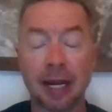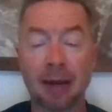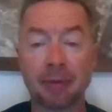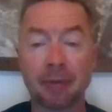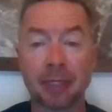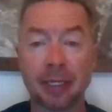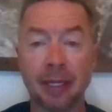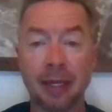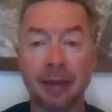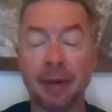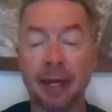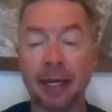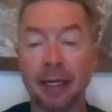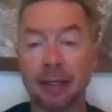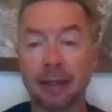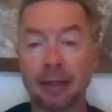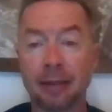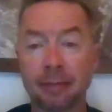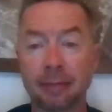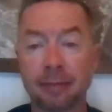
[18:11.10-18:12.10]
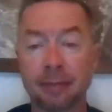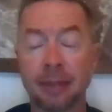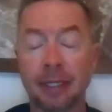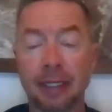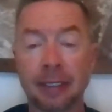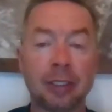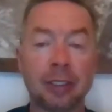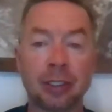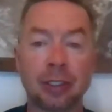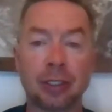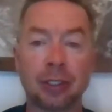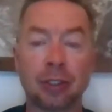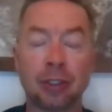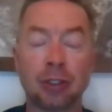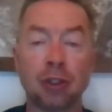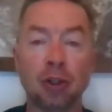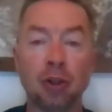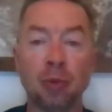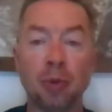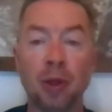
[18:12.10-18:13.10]
it's an option they make. Let's just
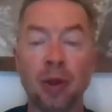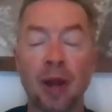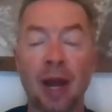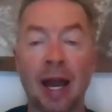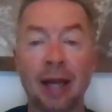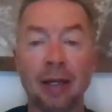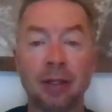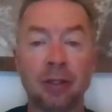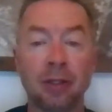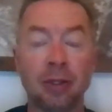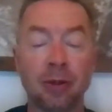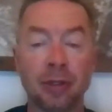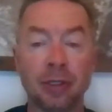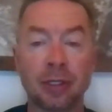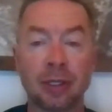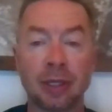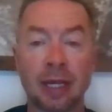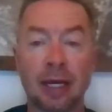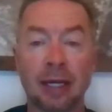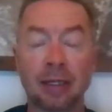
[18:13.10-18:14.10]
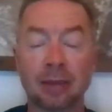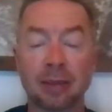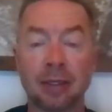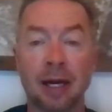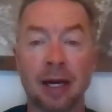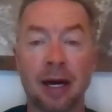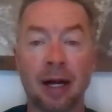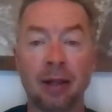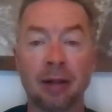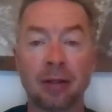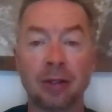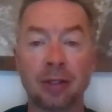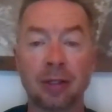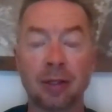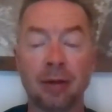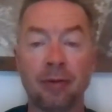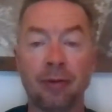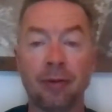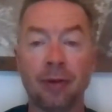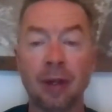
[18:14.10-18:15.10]
assume you had $200,000
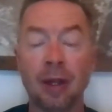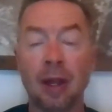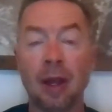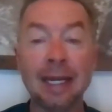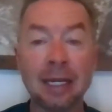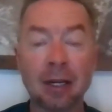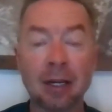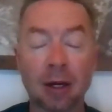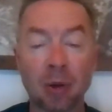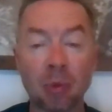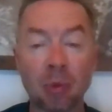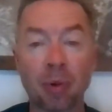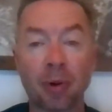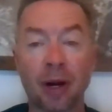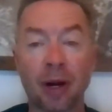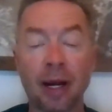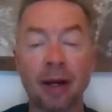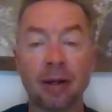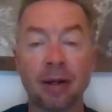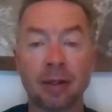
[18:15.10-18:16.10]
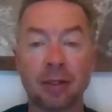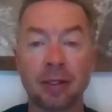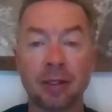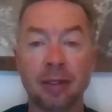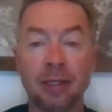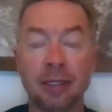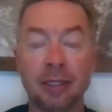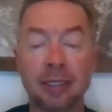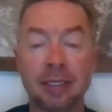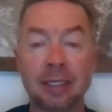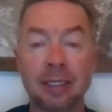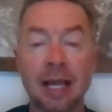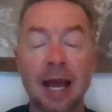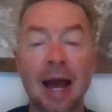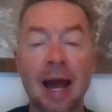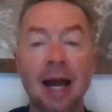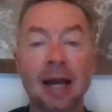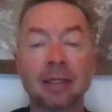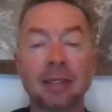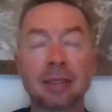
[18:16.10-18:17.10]
of income prior to this
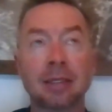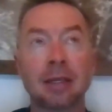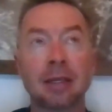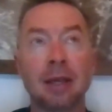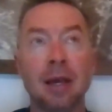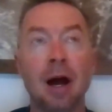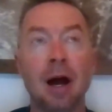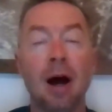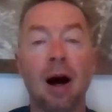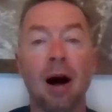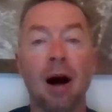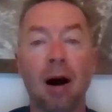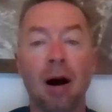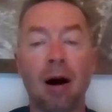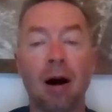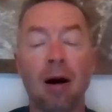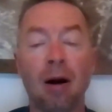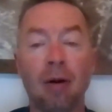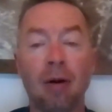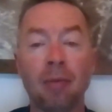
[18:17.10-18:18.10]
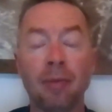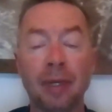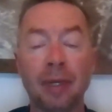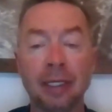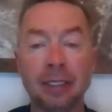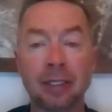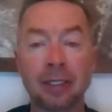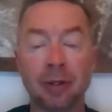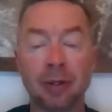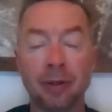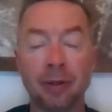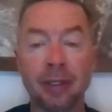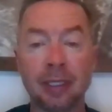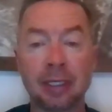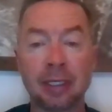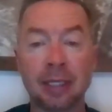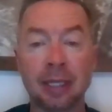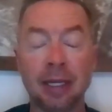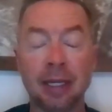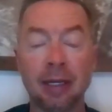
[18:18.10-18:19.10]
tax. And so in
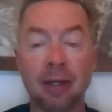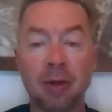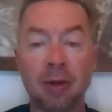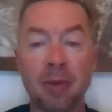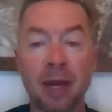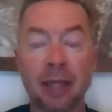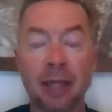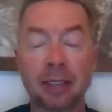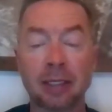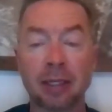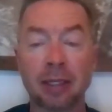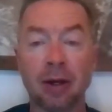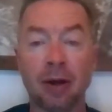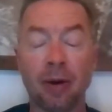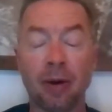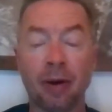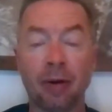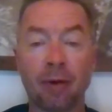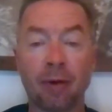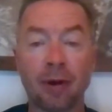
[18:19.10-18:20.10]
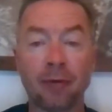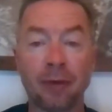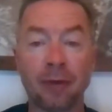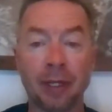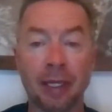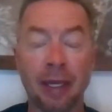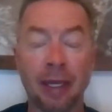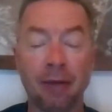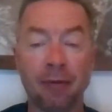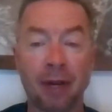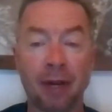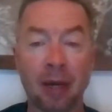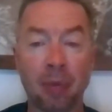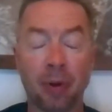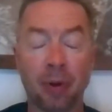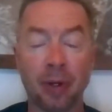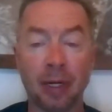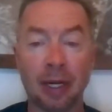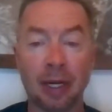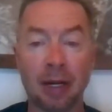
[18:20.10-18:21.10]
the state of New Mexico, at roughly a
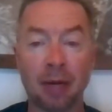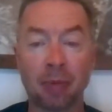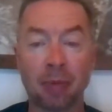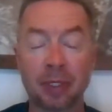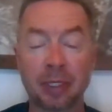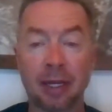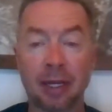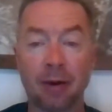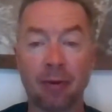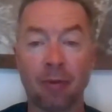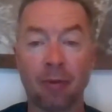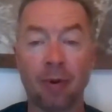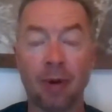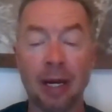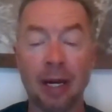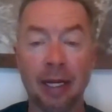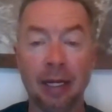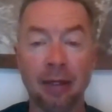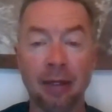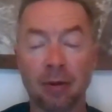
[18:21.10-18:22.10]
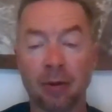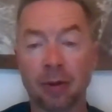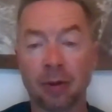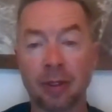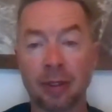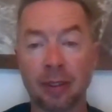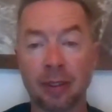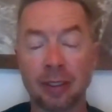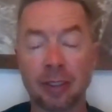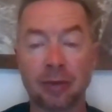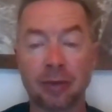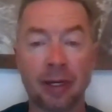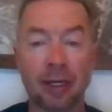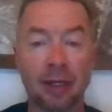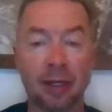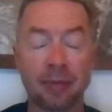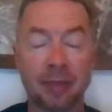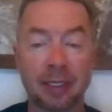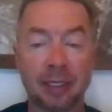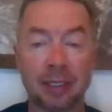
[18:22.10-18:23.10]
5.9% rate, or let's
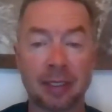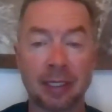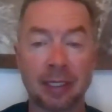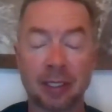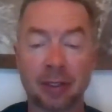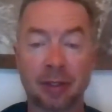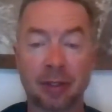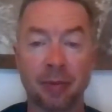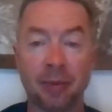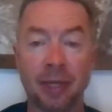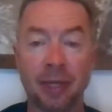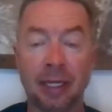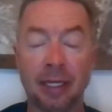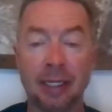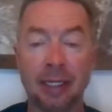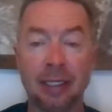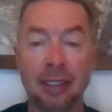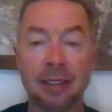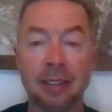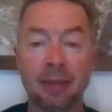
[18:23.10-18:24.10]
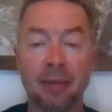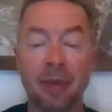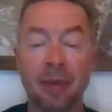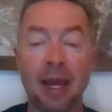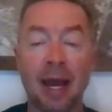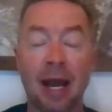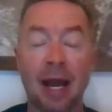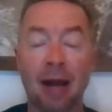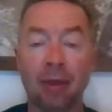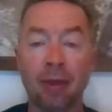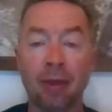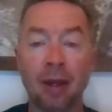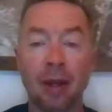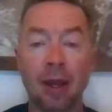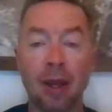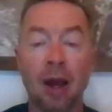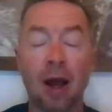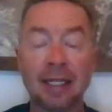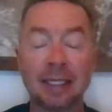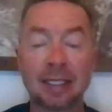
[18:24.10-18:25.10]
round up to 6 to make it easy math,
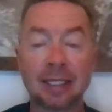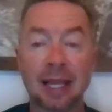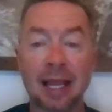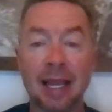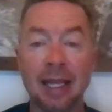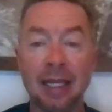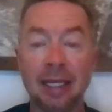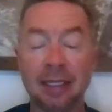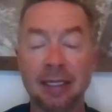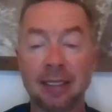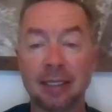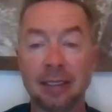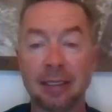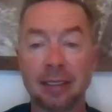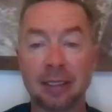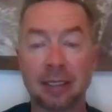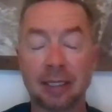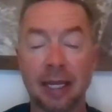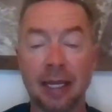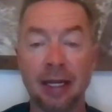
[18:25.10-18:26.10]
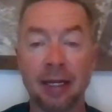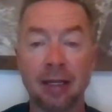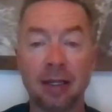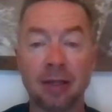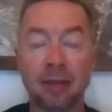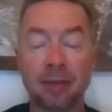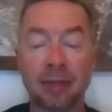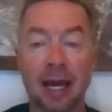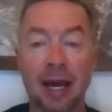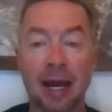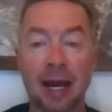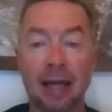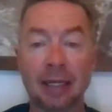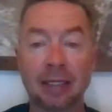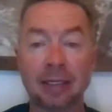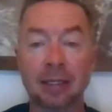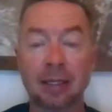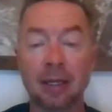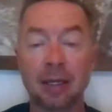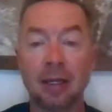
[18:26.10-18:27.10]
that's a state income
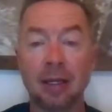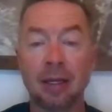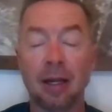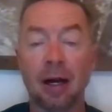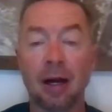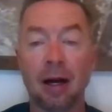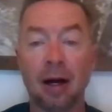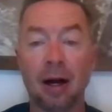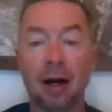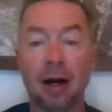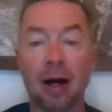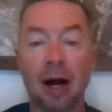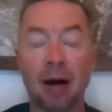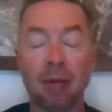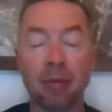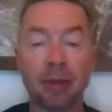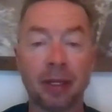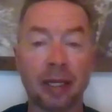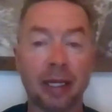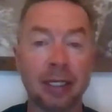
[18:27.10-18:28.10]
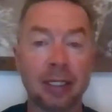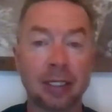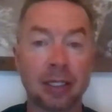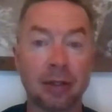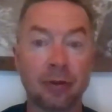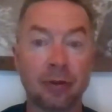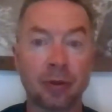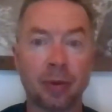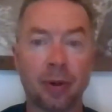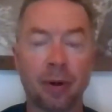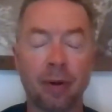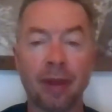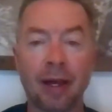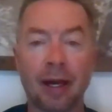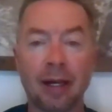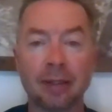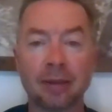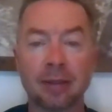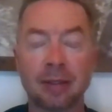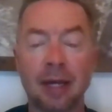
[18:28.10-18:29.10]
tax obligation of
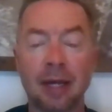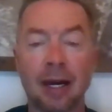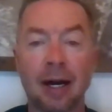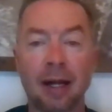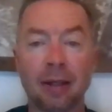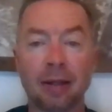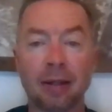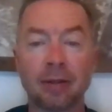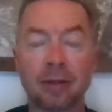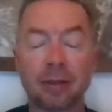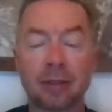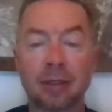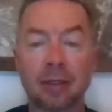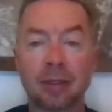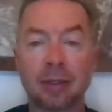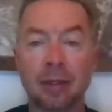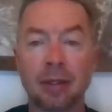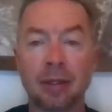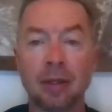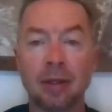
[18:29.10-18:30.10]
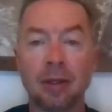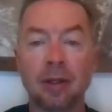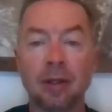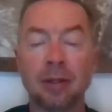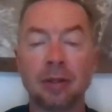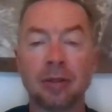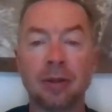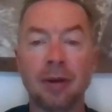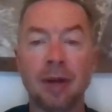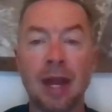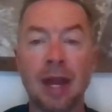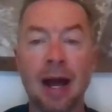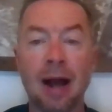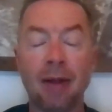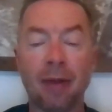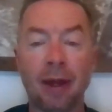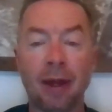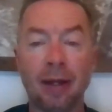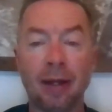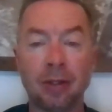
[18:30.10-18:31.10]
$12,000. So
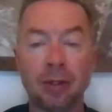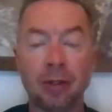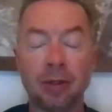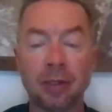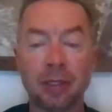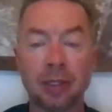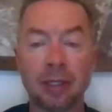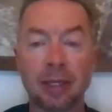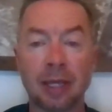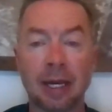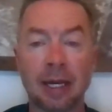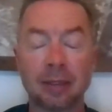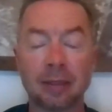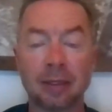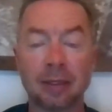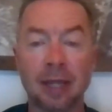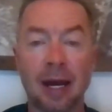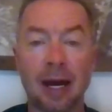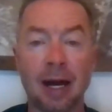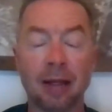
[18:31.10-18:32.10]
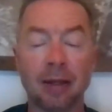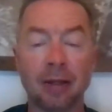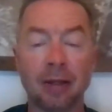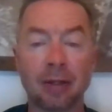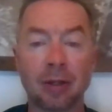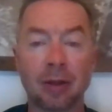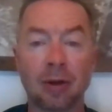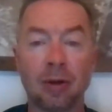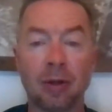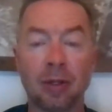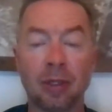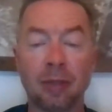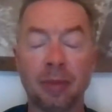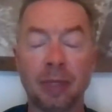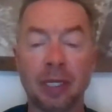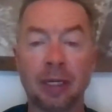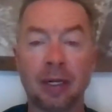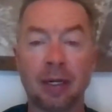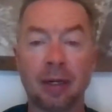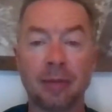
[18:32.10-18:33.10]
now that $200,000 only
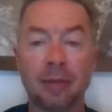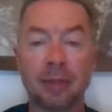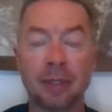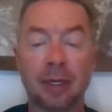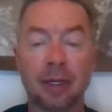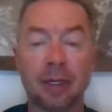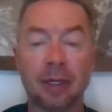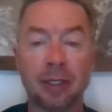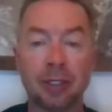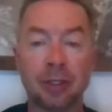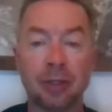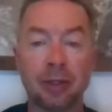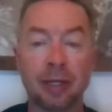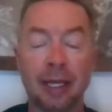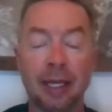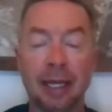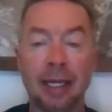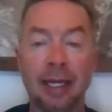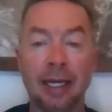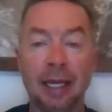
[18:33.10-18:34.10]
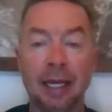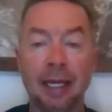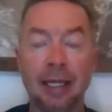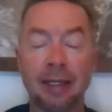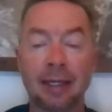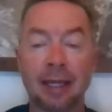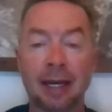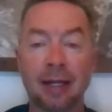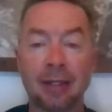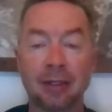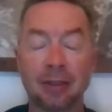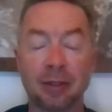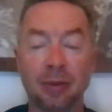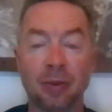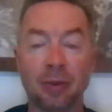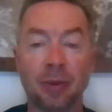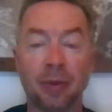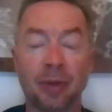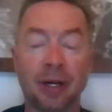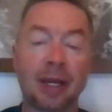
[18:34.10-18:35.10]
becomes $188,000
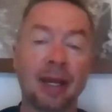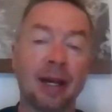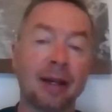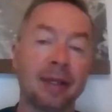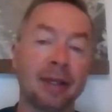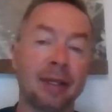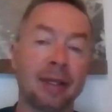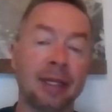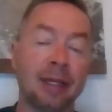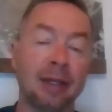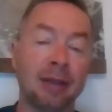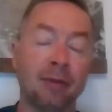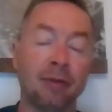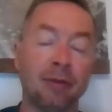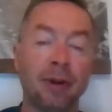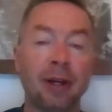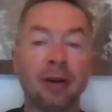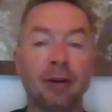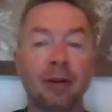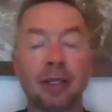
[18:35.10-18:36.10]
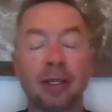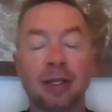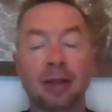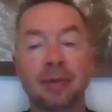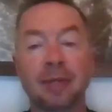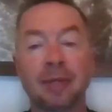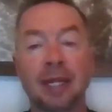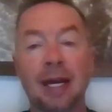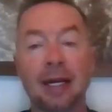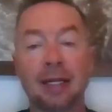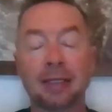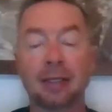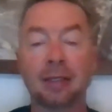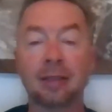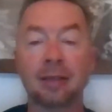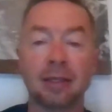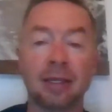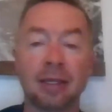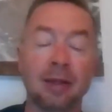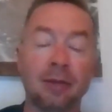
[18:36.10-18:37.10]
when we're calculating federal income
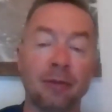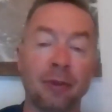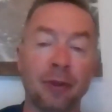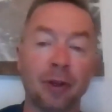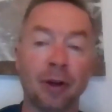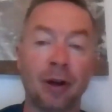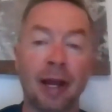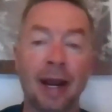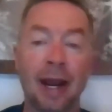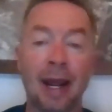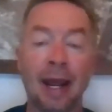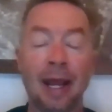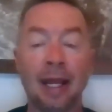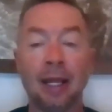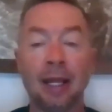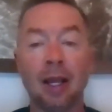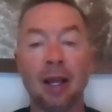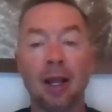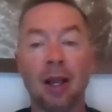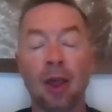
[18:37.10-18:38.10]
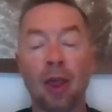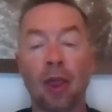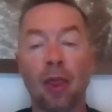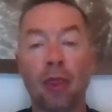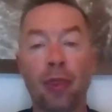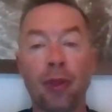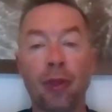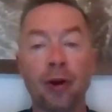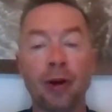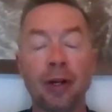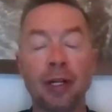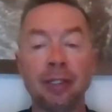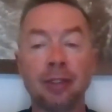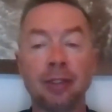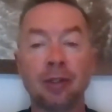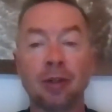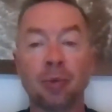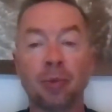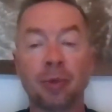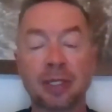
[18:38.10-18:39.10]
taxes. And if you're at a
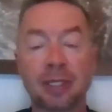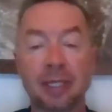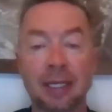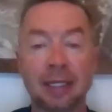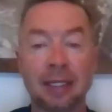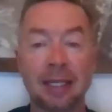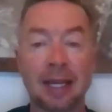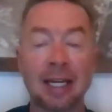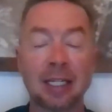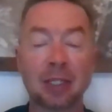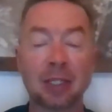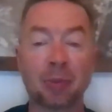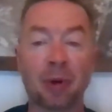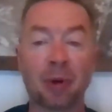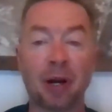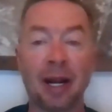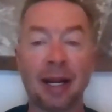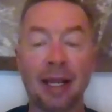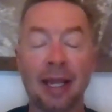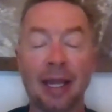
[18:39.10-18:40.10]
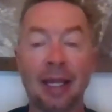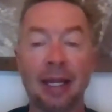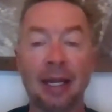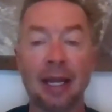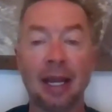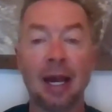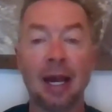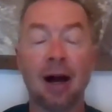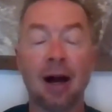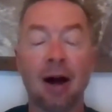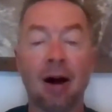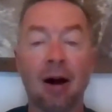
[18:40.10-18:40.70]
32% tax bracket,